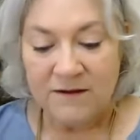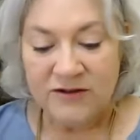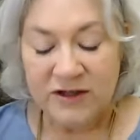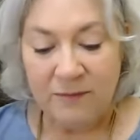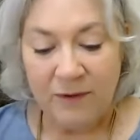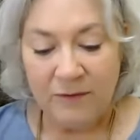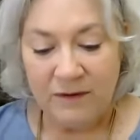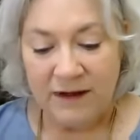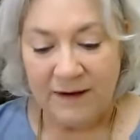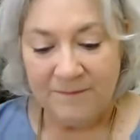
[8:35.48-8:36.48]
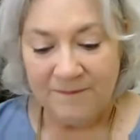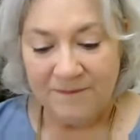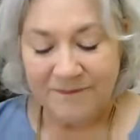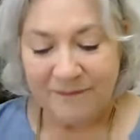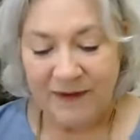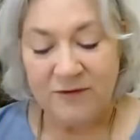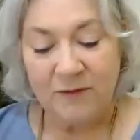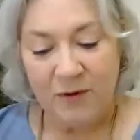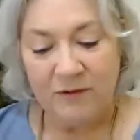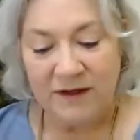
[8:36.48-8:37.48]
So
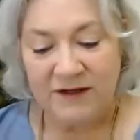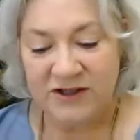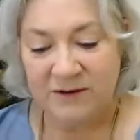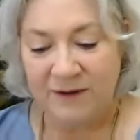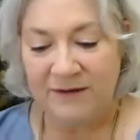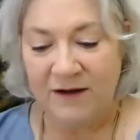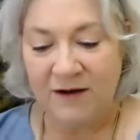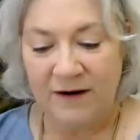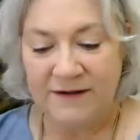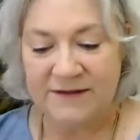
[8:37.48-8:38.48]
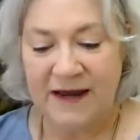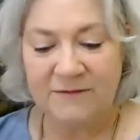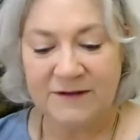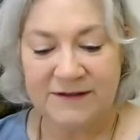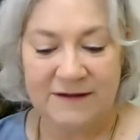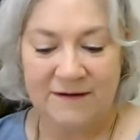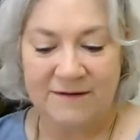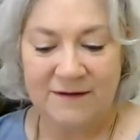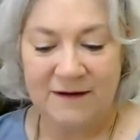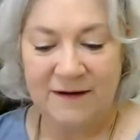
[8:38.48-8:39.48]
boldly she bid the goddess down descend,